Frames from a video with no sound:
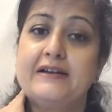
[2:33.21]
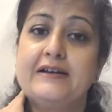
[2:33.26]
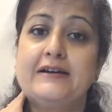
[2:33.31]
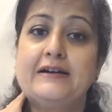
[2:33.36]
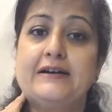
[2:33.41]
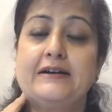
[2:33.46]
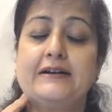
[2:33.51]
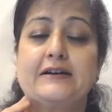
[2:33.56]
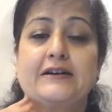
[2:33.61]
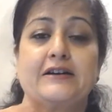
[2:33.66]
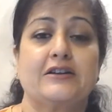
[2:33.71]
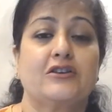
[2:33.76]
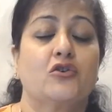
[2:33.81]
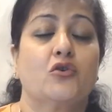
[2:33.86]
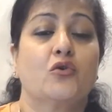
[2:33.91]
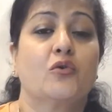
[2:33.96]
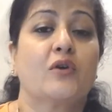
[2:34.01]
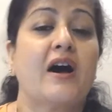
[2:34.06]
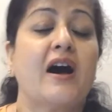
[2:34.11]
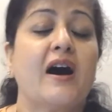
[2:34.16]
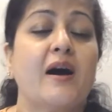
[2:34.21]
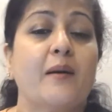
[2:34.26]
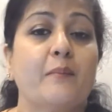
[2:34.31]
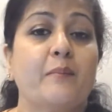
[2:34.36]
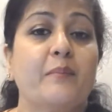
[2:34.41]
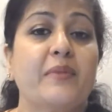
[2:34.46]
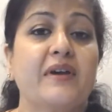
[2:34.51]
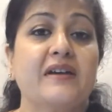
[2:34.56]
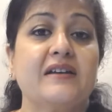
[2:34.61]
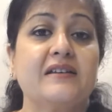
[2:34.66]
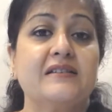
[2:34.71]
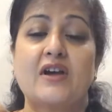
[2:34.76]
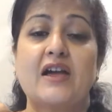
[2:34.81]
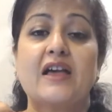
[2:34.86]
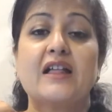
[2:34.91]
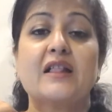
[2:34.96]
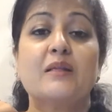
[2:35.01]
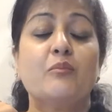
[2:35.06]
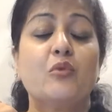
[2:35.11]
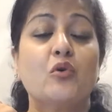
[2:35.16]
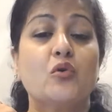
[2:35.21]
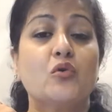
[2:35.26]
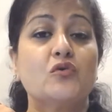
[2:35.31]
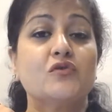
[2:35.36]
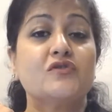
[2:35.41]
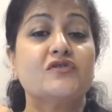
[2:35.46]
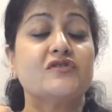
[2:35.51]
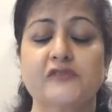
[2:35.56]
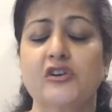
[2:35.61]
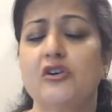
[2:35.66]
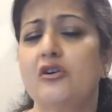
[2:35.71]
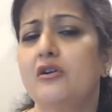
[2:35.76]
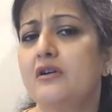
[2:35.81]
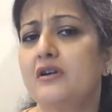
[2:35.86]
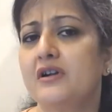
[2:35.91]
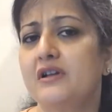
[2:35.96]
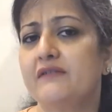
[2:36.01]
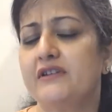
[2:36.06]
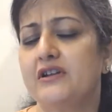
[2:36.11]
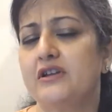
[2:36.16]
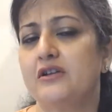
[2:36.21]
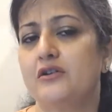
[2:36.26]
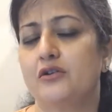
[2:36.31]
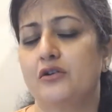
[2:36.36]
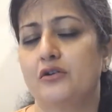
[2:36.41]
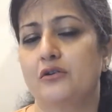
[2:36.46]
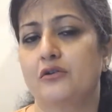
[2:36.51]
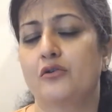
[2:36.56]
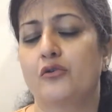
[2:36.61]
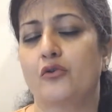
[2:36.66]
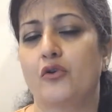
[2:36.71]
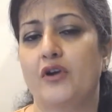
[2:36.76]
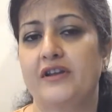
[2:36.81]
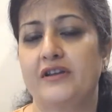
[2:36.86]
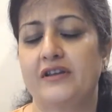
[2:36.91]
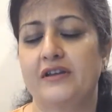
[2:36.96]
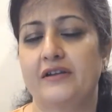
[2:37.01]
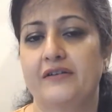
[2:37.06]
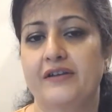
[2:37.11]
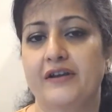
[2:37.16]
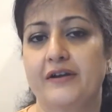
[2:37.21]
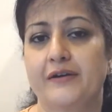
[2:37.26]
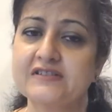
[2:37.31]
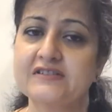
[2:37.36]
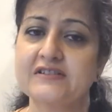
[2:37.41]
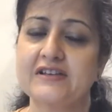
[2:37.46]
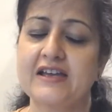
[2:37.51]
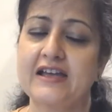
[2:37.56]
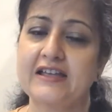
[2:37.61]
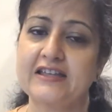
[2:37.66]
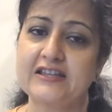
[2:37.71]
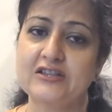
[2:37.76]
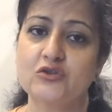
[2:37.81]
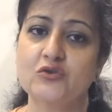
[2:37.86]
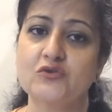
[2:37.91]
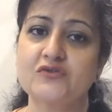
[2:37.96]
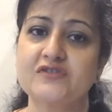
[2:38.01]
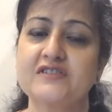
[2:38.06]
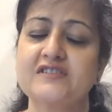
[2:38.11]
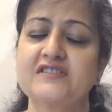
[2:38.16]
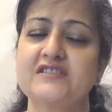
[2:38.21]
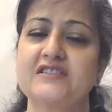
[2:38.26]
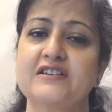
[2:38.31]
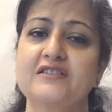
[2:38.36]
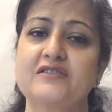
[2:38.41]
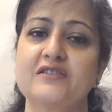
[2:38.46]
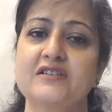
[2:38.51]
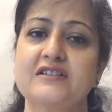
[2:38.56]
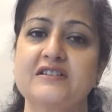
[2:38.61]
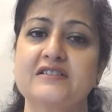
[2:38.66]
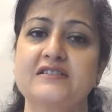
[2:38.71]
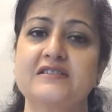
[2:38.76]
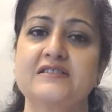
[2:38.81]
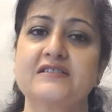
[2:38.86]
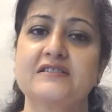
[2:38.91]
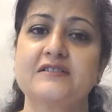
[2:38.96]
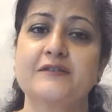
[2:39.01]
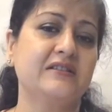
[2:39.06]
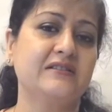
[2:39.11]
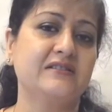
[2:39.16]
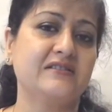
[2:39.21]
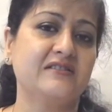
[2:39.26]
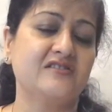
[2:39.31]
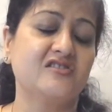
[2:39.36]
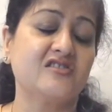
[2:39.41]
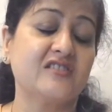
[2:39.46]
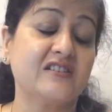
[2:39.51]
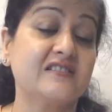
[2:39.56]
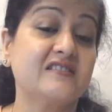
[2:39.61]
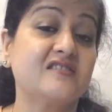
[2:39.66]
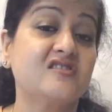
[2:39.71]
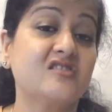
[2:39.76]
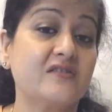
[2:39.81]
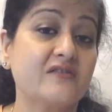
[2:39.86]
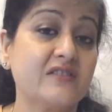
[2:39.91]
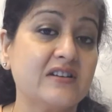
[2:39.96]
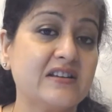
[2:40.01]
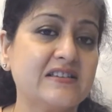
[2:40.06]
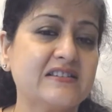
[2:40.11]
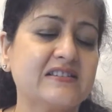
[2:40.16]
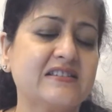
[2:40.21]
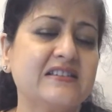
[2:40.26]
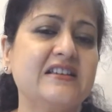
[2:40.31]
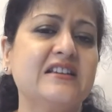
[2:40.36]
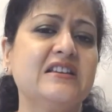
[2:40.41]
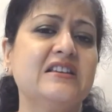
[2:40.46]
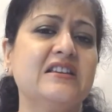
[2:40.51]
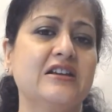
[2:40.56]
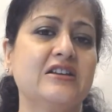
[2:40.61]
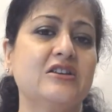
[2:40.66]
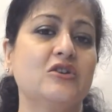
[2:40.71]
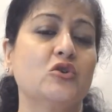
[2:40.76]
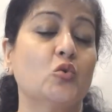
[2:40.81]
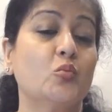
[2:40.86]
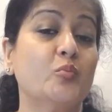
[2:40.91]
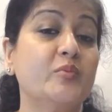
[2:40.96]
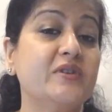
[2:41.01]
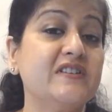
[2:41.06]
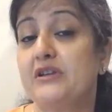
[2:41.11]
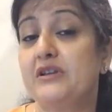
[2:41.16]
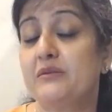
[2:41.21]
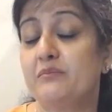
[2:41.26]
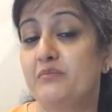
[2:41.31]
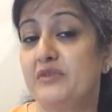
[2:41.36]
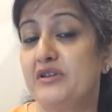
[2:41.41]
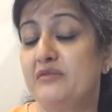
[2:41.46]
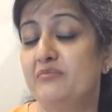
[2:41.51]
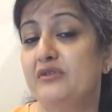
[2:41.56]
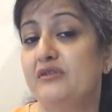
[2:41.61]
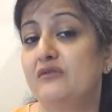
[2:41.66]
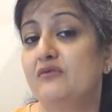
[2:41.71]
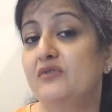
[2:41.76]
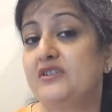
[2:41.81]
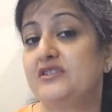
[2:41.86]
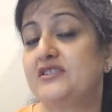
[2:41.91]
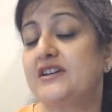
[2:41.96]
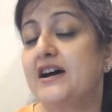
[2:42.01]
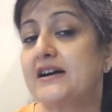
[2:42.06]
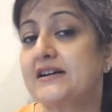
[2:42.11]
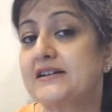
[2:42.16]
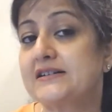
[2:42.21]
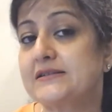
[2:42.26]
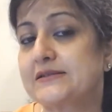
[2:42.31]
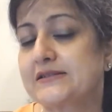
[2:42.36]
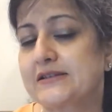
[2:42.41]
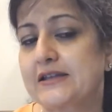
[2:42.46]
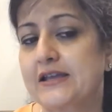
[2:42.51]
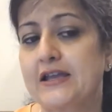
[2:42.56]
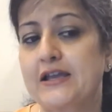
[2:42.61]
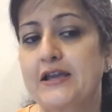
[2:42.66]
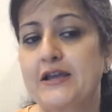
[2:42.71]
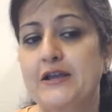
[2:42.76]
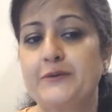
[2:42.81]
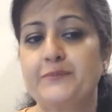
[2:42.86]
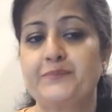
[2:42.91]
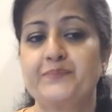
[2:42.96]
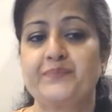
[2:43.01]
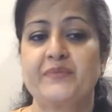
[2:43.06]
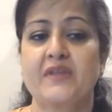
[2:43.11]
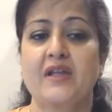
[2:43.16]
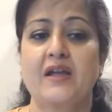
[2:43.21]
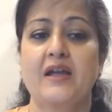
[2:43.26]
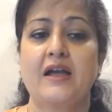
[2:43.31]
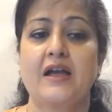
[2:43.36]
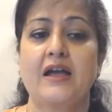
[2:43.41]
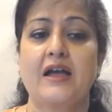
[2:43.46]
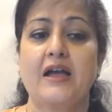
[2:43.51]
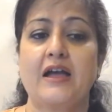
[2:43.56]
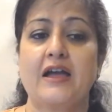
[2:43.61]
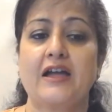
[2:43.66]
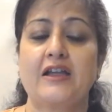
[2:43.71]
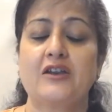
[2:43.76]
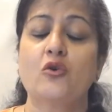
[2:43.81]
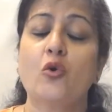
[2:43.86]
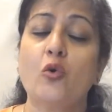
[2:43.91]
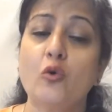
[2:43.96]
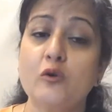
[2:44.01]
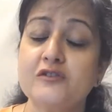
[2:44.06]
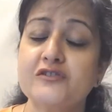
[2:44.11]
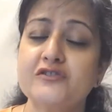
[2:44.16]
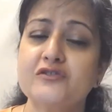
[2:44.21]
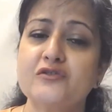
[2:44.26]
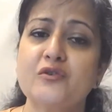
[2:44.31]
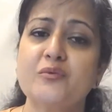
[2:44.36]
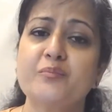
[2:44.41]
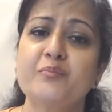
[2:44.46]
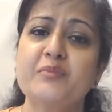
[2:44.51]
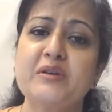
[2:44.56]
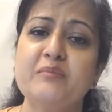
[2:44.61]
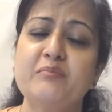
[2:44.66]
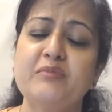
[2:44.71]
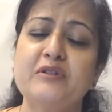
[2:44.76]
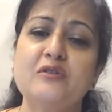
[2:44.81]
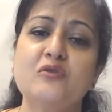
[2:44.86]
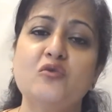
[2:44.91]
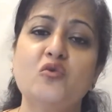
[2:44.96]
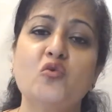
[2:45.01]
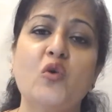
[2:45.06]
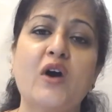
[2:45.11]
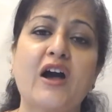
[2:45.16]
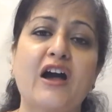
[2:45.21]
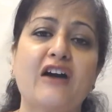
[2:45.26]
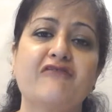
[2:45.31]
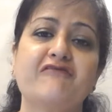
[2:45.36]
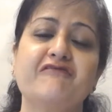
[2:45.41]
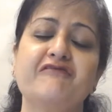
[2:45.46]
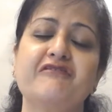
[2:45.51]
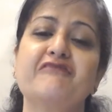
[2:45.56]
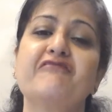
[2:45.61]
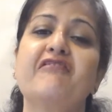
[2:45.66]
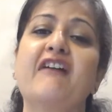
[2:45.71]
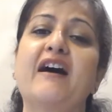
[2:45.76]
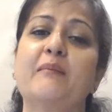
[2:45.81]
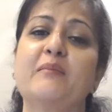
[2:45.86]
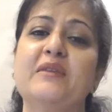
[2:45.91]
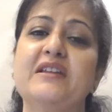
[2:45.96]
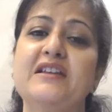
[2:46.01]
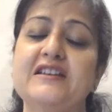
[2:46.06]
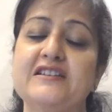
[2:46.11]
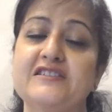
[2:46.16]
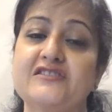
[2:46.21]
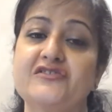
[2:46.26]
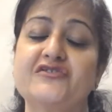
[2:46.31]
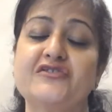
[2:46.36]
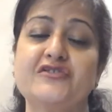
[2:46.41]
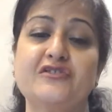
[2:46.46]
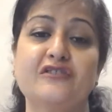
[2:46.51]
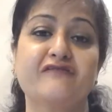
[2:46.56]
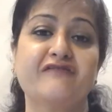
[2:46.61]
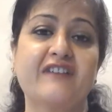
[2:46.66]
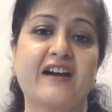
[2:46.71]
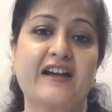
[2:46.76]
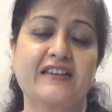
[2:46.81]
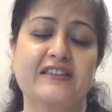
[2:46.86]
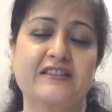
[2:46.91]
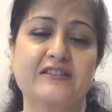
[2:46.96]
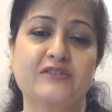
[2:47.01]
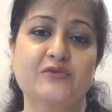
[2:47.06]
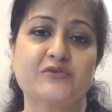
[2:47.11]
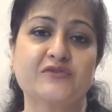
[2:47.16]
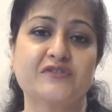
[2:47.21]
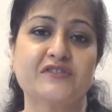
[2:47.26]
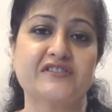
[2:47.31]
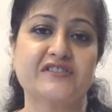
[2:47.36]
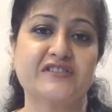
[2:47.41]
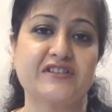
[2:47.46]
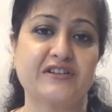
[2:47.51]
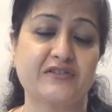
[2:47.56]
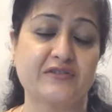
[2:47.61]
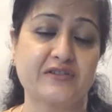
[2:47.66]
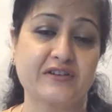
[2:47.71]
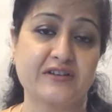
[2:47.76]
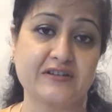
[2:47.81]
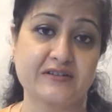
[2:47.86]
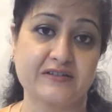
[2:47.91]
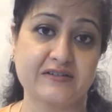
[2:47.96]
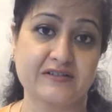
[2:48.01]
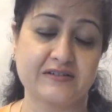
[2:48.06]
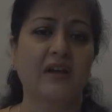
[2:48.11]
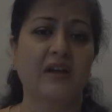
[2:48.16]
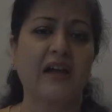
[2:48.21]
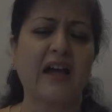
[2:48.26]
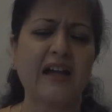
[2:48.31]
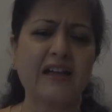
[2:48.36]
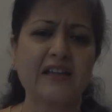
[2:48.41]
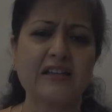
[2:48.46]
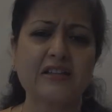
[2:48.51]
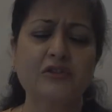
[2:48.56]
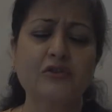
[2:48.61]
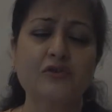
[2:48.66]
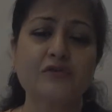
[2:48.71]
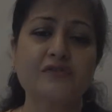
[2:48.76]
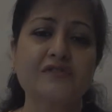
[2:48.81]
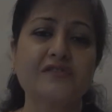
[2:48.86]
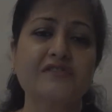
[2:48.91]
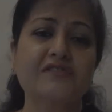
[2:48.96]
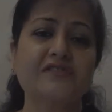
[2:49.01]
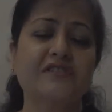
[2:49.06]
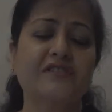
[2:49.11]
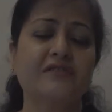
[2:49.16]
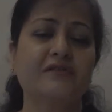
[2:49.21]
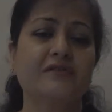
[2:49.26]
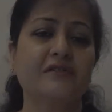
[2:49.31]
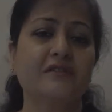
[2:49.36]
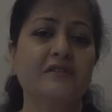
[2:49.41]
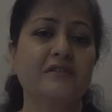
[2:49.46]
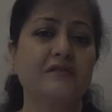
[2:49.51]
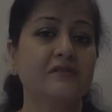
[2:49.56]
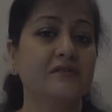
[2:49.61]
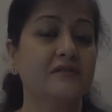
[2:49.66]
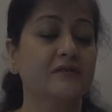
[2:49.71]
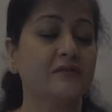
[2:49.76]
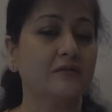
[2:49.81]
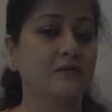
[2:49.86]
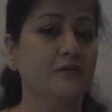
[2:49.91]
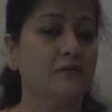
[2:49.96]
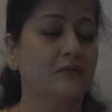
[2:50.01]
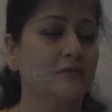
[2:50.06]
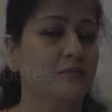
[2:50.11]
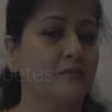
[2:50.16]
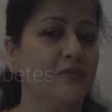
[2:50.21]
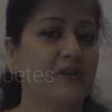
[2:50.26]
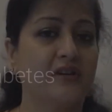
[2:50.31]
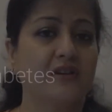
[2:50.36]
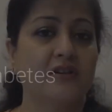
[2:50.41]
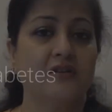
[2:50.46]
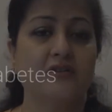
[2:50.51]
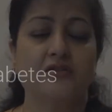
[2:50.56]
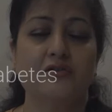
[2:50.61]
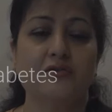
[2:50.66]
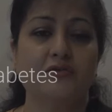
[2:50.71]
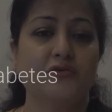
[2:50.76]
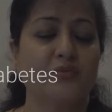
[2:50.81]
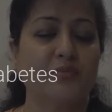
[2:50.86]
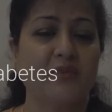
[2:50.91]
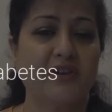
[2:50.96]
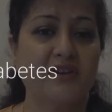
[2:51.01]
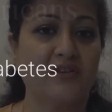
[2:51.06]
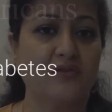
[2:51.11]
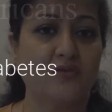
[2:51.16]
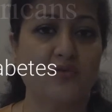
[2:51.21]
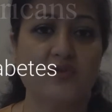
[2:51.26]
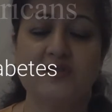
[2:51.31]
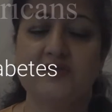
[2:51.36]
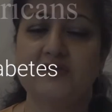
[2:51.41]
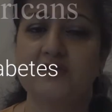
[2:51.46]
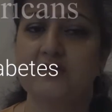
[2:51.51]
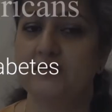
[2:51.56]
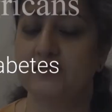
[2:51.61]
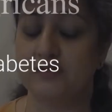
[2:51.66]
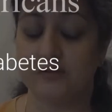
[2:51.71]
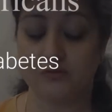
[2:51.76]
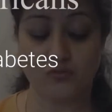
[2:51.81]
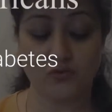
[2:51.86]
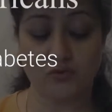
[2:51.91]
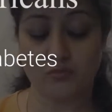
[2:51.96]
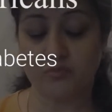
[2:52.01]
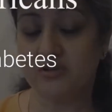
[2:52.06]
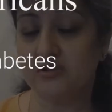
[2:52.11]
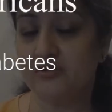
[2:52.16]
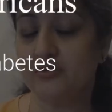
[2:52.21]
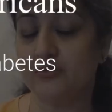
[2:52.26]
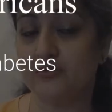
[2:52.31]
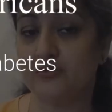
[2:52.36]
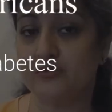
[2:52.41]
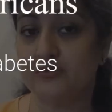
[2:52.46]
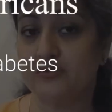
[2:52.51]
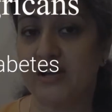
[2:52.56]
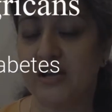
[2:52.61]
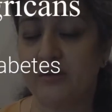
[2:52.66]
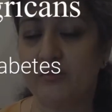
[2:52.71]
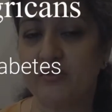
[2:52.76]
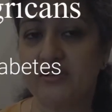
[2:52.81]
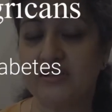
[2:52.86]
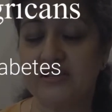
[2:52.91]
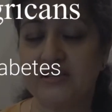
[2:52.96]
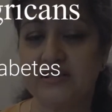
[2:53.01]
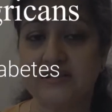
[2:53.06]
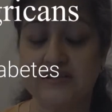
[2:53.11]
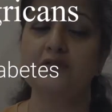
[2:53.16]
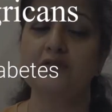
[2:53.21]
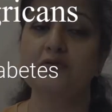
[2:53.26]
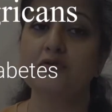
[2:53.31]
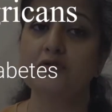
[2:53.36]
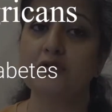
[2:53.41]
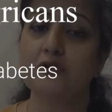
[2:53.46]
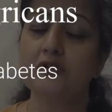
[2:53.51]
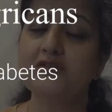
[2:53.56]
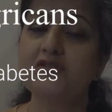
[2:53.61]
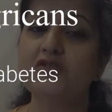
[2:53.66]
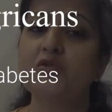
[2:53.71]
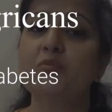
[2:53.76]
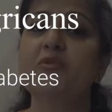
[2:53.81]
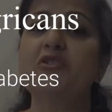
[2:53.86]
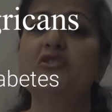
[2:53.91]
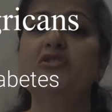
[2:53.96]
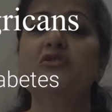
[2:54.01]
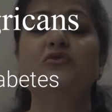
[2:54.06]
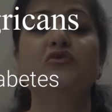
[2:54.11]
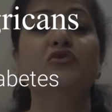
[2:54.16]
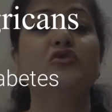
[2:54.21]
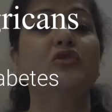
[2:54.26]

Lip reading: your armpits, elbows, or even in your groin area. Acanthosis nigricans is generally seen in obese people with darker skin, and also people who have the family history of acanthosis nigricans. Acanthosis nigricans could be due to many reasons. It could be due to diabetes, could also be due to the